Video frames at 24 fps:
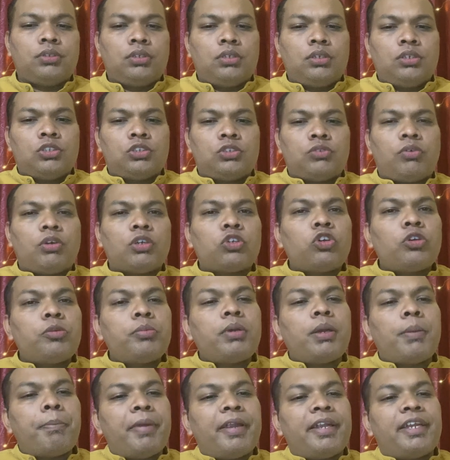So what could be a
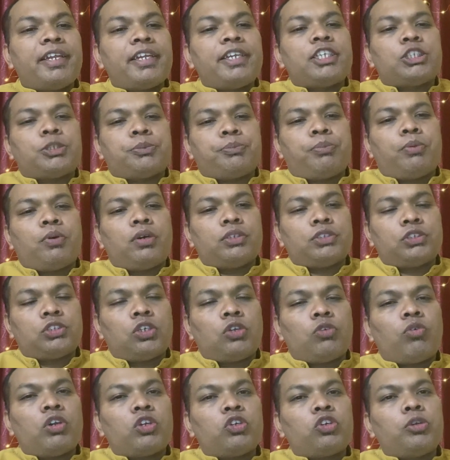better response, or
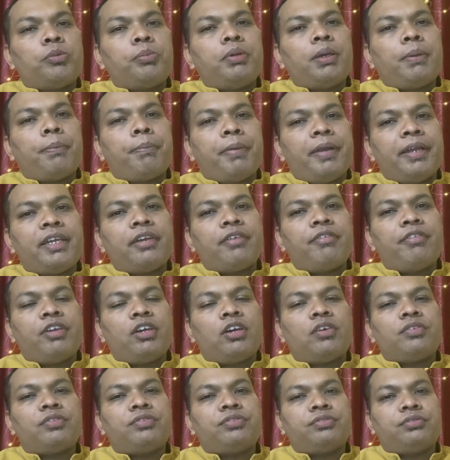what could be a better way
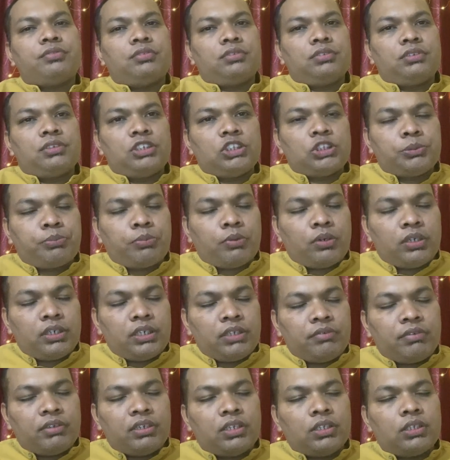of
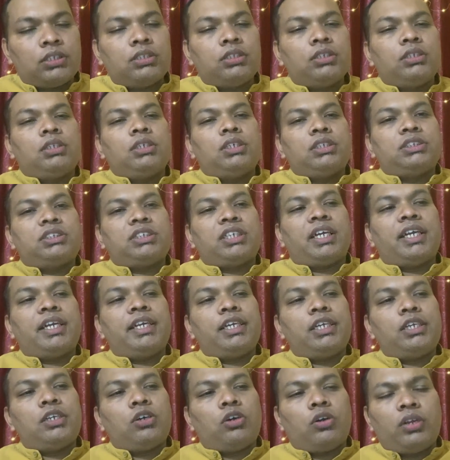responding when a
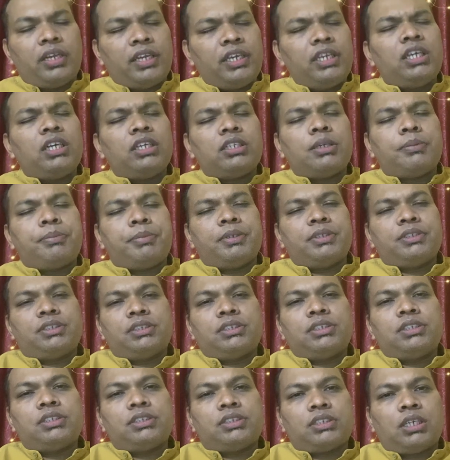child or any other person
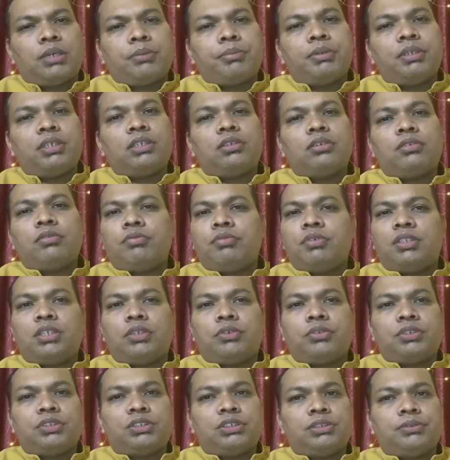is coming with a
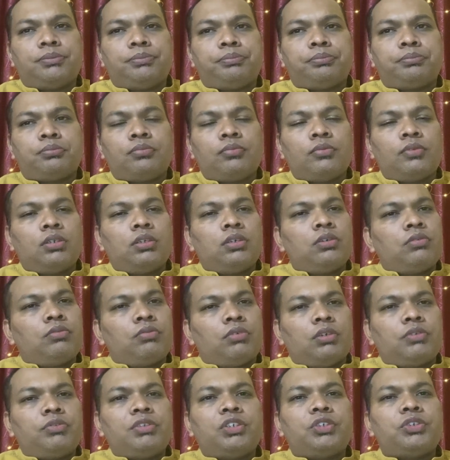question?
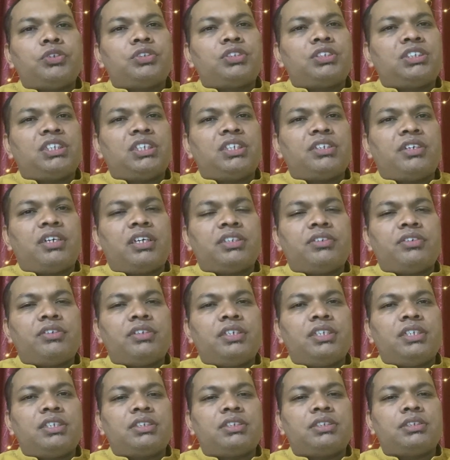What we could say rather
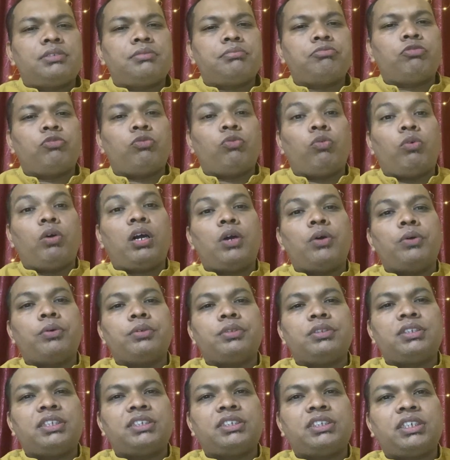is, wow,
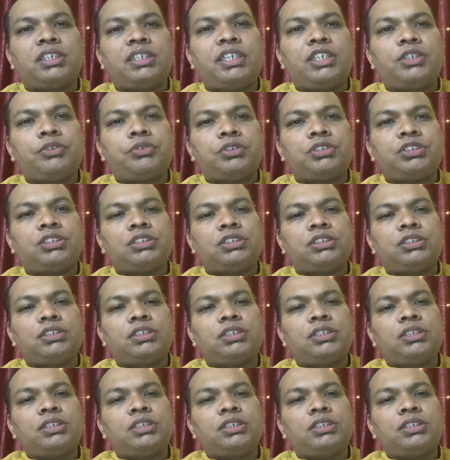that's a great question.